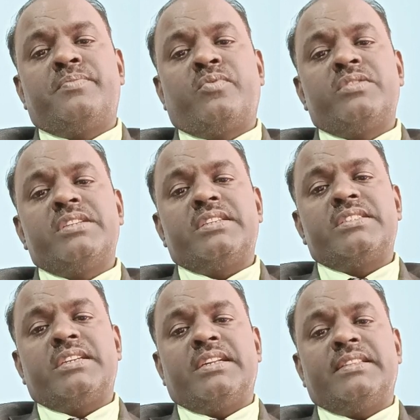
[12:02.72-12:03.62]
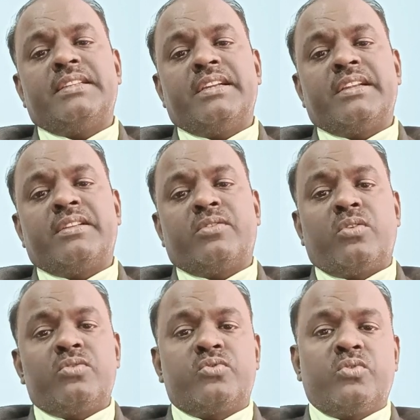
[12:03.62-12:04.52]
projects, and there are
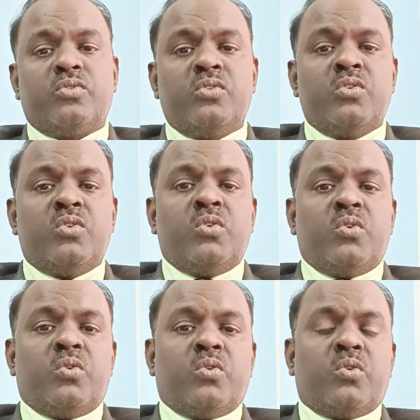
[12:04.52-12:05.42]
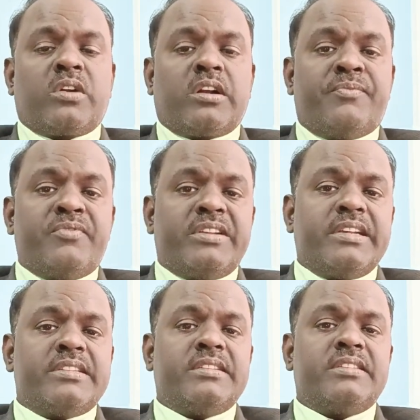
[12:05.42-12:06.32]
also
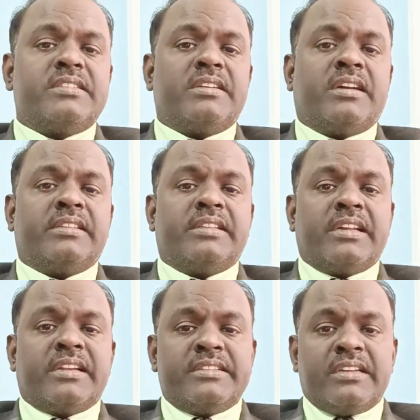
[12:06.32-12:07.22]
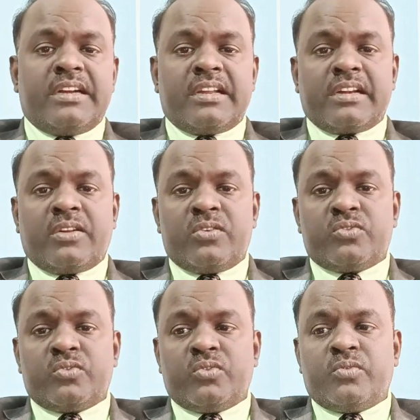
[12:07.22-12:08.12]
communications, and are
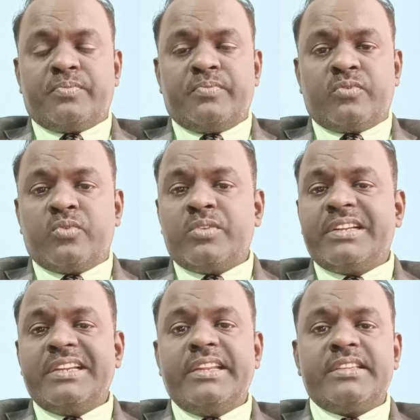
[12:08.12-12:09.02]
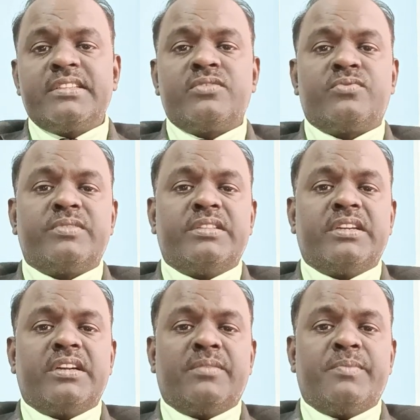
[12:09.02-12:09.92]
also good relations with the
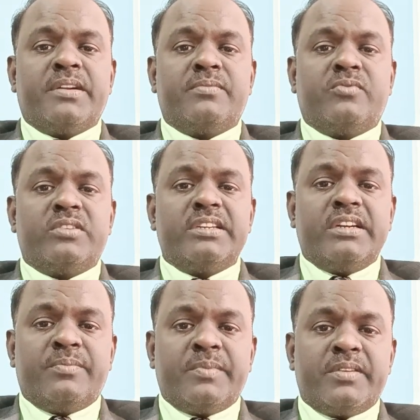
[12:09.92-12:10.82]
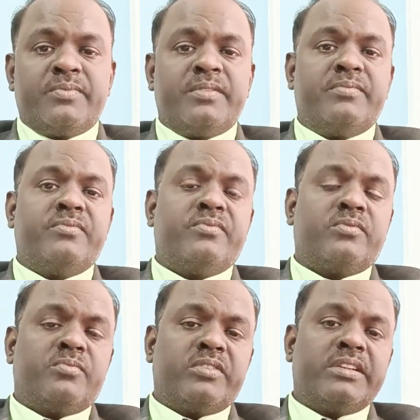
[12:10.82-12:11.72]
government body.
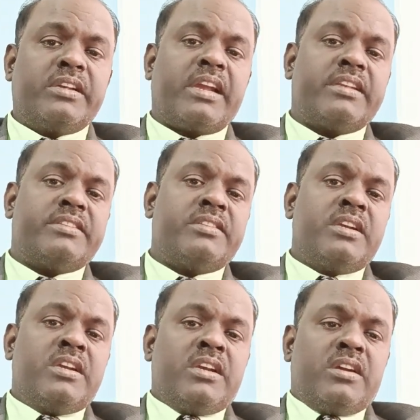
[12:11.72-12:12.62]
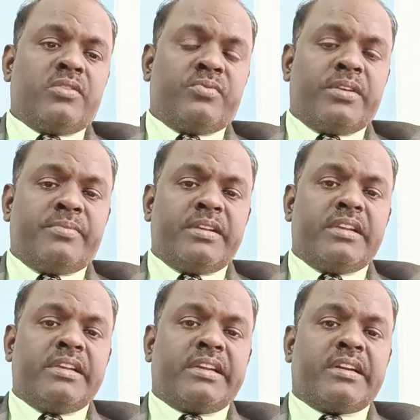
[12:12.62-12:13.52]
Body has will be
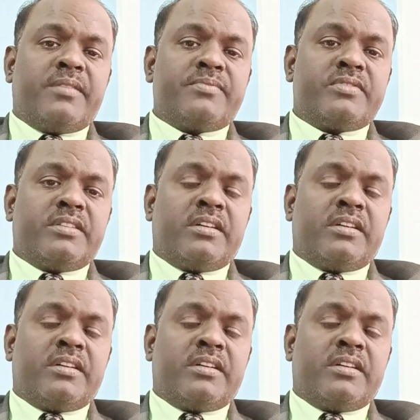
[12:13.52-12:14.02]
it comes